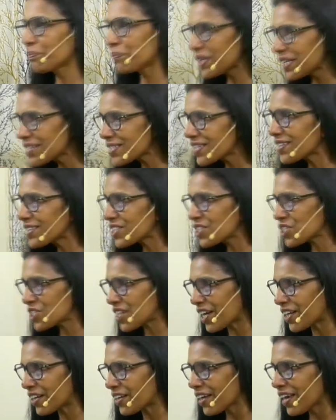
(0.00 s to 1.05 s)
Please
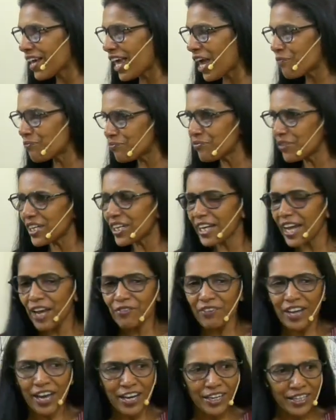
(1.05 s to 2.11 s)
understand, every day
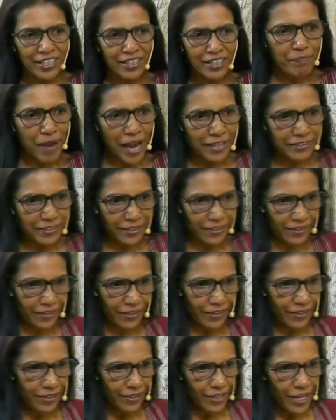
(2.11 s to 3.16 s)
we are battle.
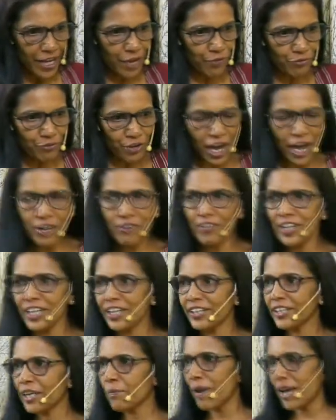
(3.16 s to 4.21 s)
If you are
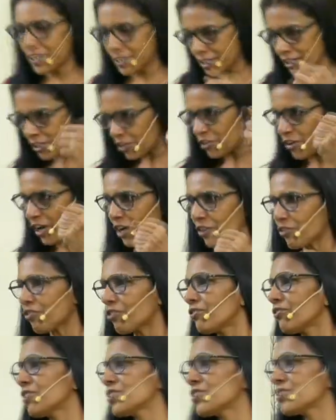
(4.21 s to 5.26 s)
winning the battle, you are
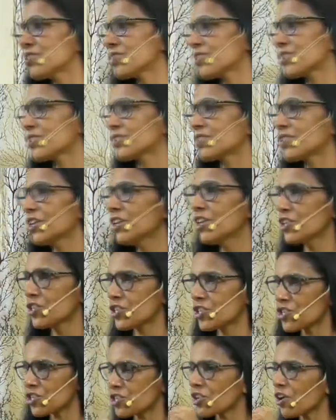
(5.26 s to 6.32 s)
always
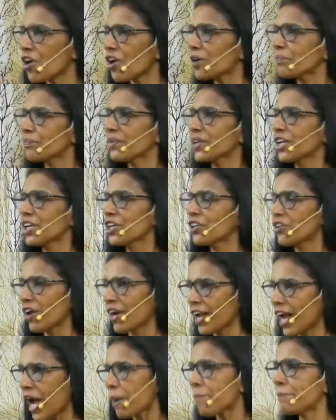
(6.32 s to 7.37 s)
strong, you
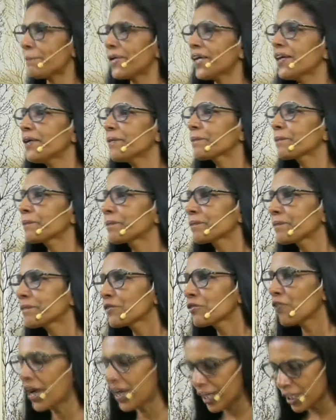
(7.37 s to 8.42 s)
are happy,
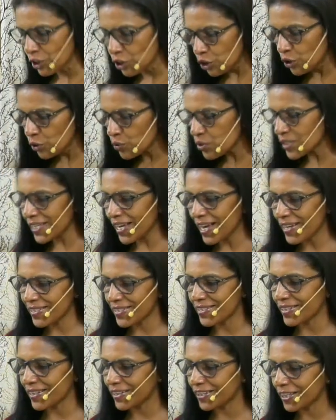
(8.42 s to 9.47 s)
you are
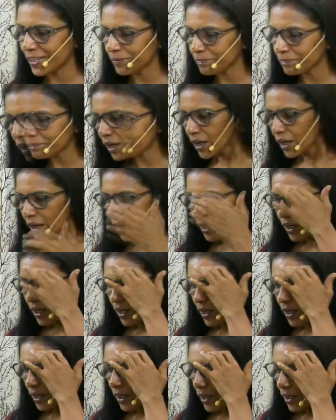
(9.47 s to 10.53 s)
enthusiastic.
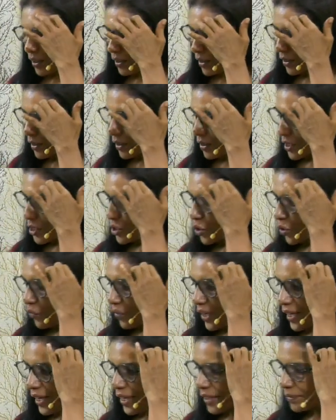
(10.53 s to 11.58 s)
So
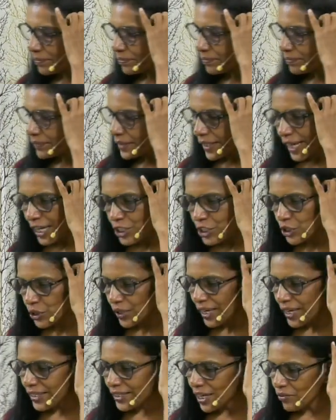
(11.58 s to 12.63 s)
we can
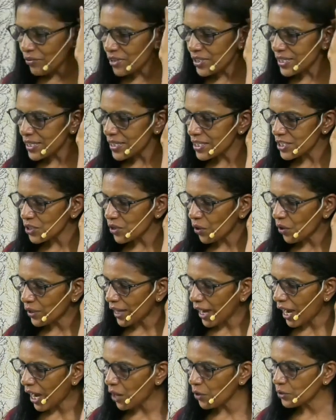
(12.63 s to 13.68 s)
educate ourselves on
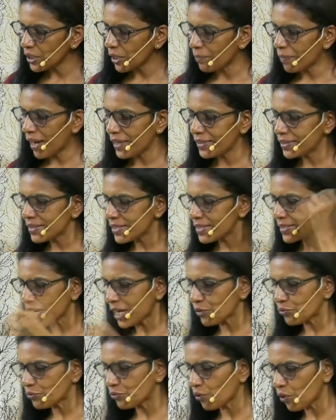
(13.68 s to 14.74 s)
how the battles
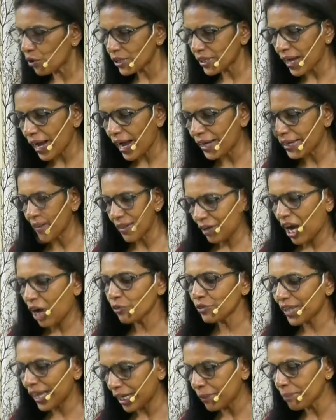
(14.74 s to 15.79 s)
are fought and
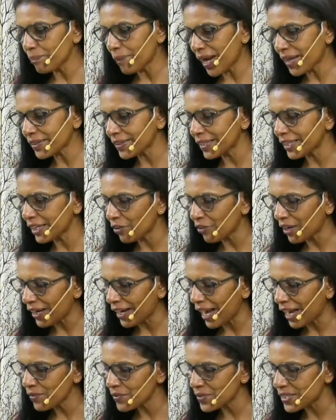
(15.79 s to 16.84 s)
how they impact in our
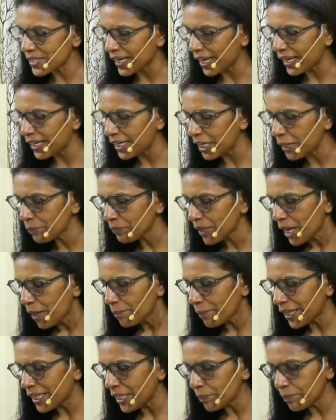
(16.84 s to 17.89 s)
lives daily.
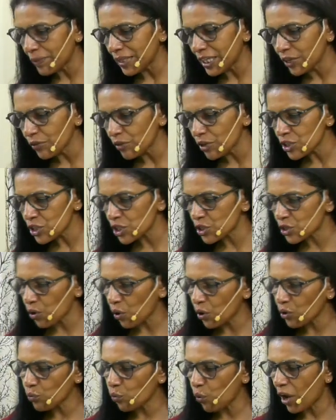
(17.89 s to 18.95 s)
Many believers
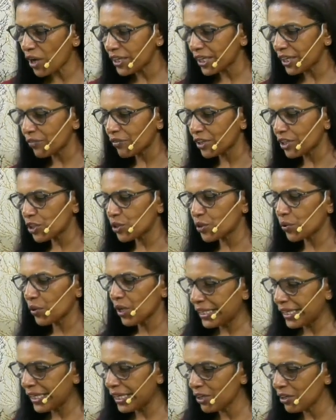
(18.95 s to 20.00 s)
don't want even to
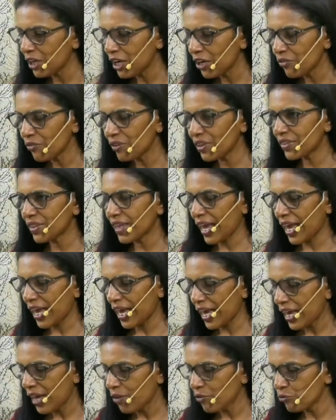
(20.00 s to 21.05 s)
deal with
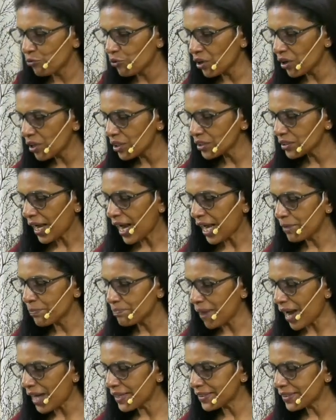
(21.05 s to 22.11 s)
a world
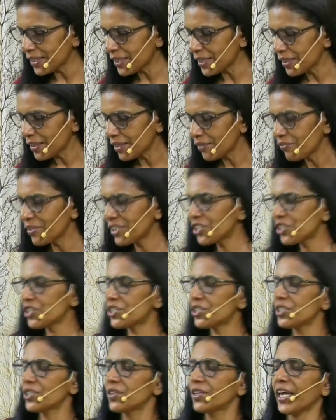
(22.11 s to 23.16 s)
and battle
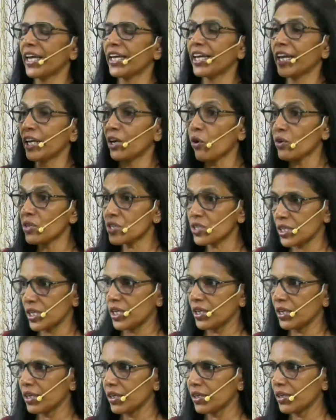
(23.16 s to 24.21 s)
which they cannot see.